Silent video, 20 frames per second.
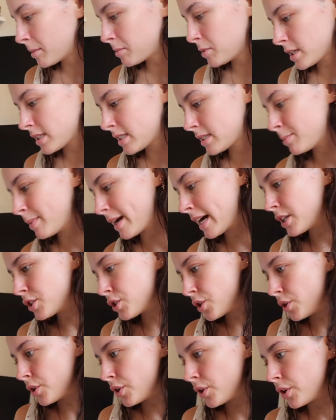I'm just about
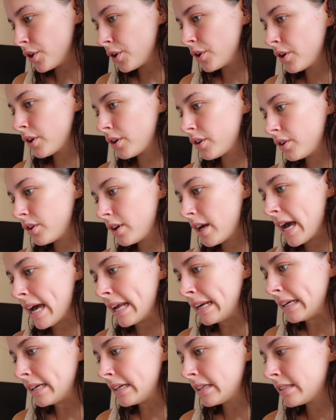to
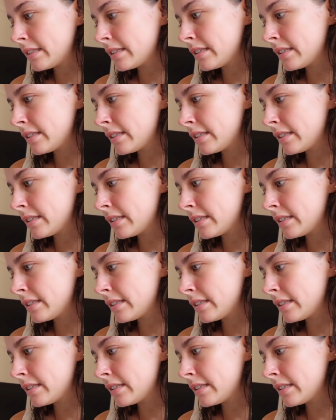edit